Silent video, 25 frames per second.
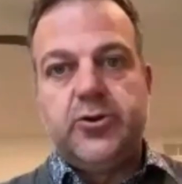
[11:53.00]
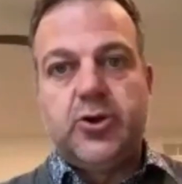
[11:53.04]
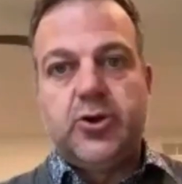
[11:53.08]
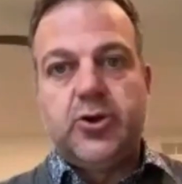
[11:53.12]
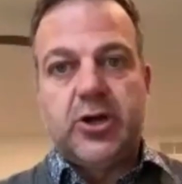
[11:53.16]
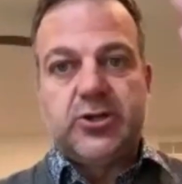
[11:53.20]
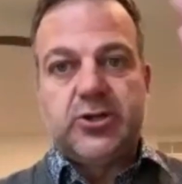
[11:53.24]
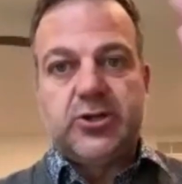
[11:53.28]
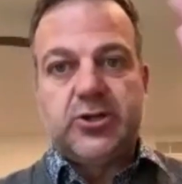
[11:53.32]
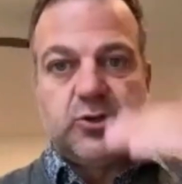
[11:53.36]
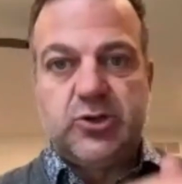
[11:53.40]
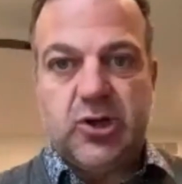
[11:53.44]
You
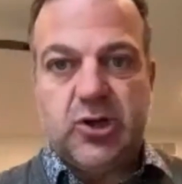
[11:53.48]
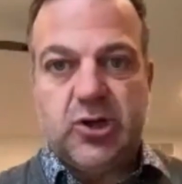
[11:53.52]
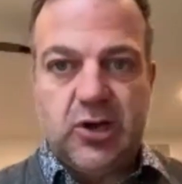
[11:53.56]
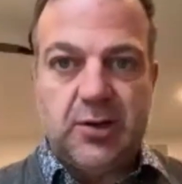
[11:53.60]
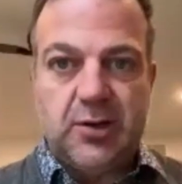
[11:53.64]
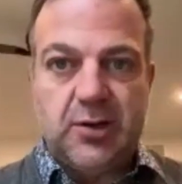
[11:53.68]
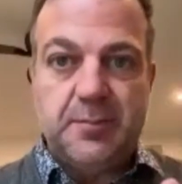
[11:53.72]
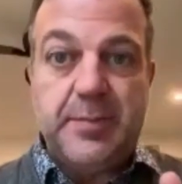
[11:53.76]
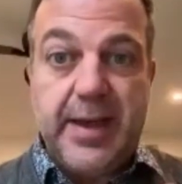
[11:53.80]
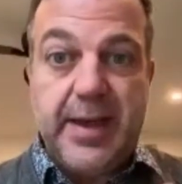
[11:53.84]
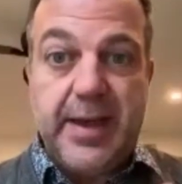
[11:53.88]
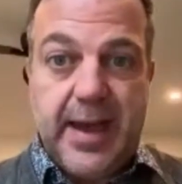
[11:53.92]
got your
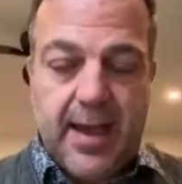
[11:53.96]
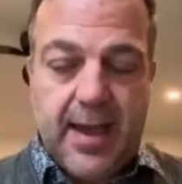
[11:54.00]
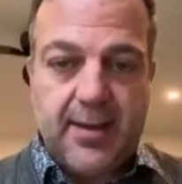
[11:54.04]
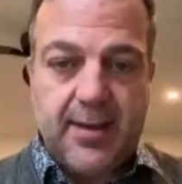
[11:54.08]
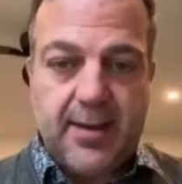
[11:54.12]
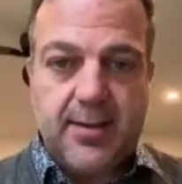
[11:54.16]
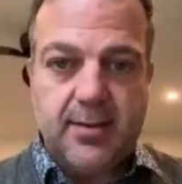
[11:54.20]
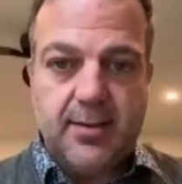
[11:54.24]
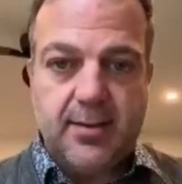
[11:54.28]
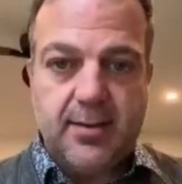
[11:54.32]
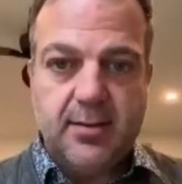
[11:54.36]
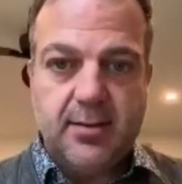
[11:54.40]
dollar
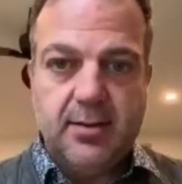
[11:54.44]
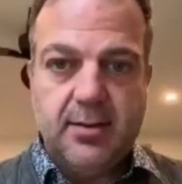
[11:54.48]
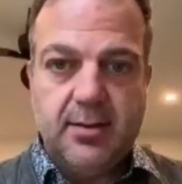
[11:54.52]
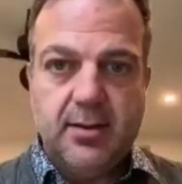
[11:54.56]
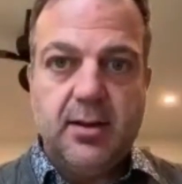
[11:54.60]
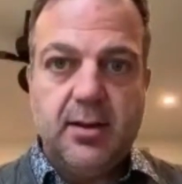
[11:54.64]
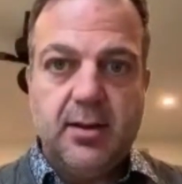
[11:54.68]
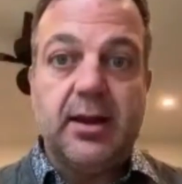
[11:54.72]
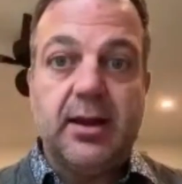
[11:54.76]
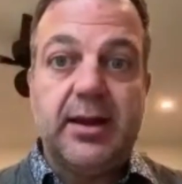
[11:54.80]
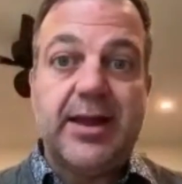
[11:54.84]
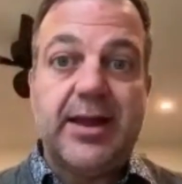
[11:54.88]
back,
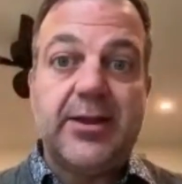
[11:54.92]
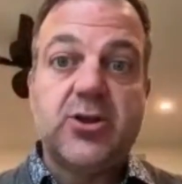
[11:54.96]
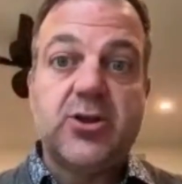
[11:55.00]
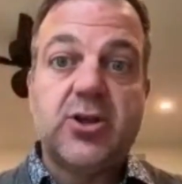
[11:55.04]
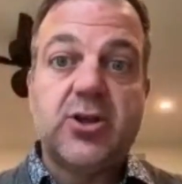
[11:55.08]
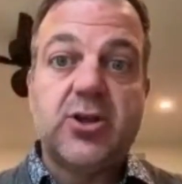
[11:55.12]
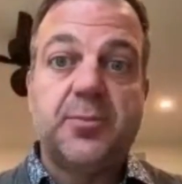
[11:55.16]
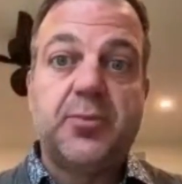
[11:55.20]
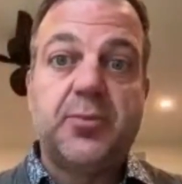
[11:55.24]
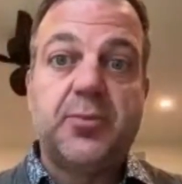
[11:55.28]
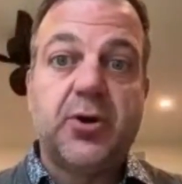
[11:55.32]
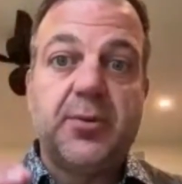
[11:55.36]
and now
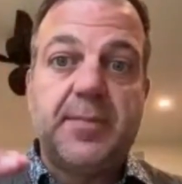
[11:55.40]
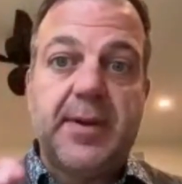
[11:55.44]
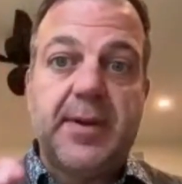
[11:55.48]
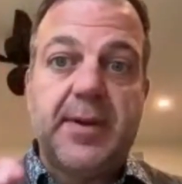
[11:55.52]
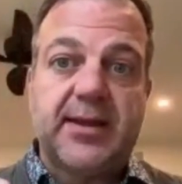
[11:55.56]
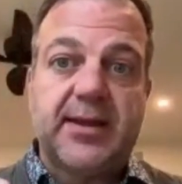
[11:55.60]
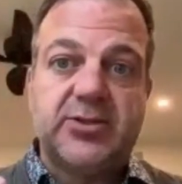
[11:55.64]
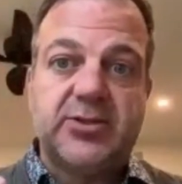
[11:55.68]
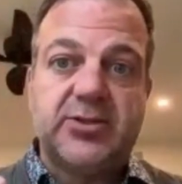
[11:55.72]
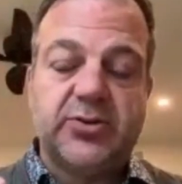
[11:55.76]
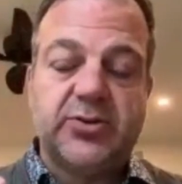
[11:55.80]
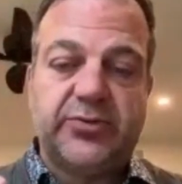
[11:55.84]
you can put it
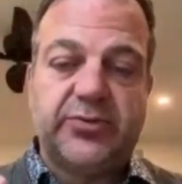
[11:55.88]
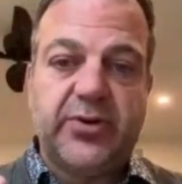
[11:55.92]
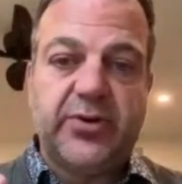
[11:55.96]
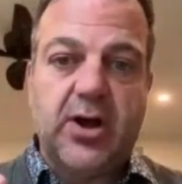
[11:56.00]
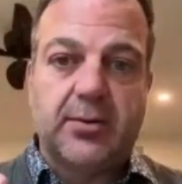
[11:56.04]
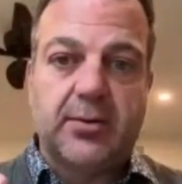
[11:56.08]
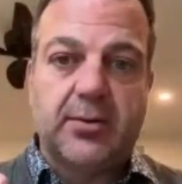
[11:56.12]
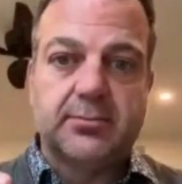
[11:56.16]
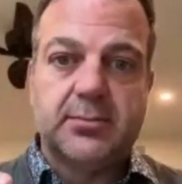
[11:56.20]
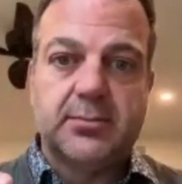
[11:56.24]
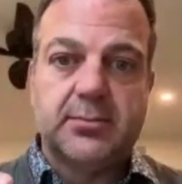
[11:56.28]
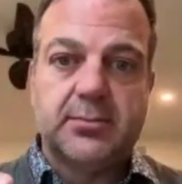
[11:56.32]
back into your
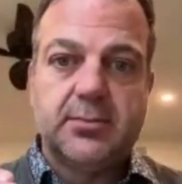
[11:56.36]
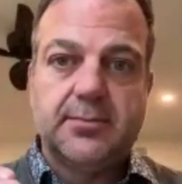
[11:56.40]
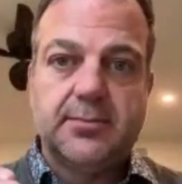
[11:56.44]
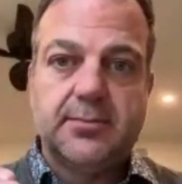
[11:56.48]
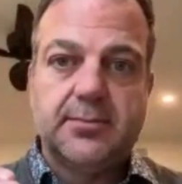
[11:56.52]
farm.